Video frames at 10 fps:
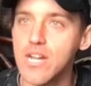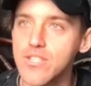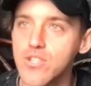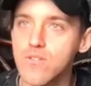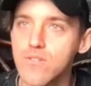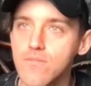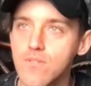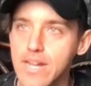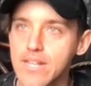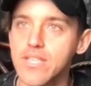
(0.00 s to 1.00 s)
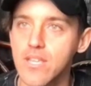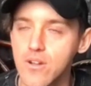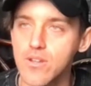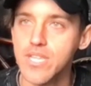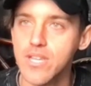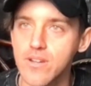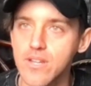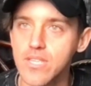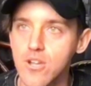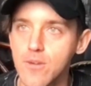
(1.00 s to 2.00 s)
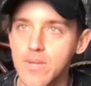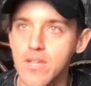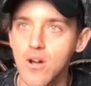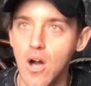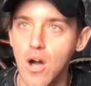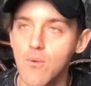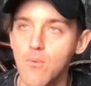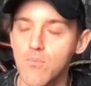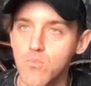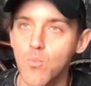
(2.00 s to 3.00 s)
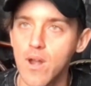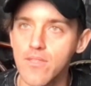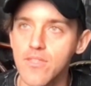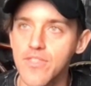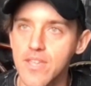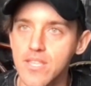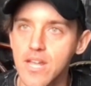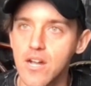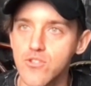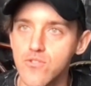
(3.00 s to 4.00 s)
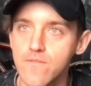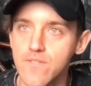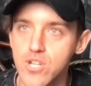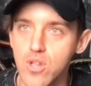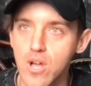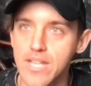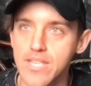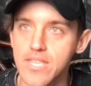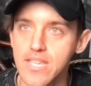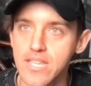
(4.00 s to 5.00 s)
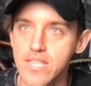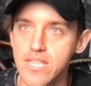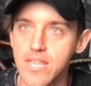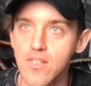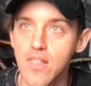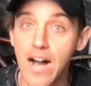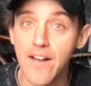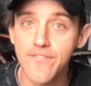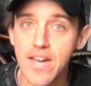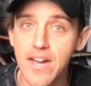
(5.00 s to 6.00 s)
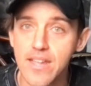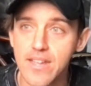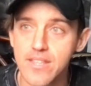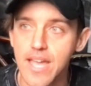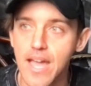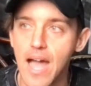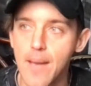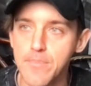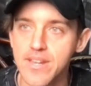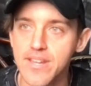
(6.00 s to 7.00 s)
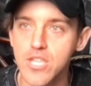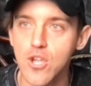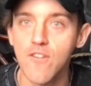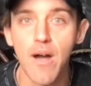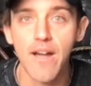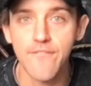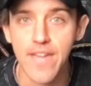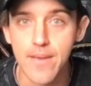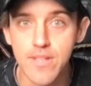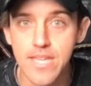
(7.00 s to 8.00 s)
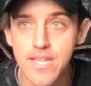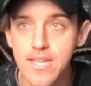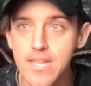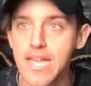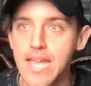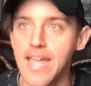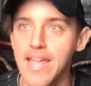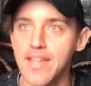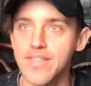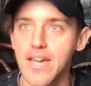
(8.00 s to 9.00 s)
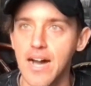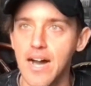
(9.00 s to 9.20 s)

I do, like, on a serious topic. One of the things that I do visualize is laughter and happiness of my family, and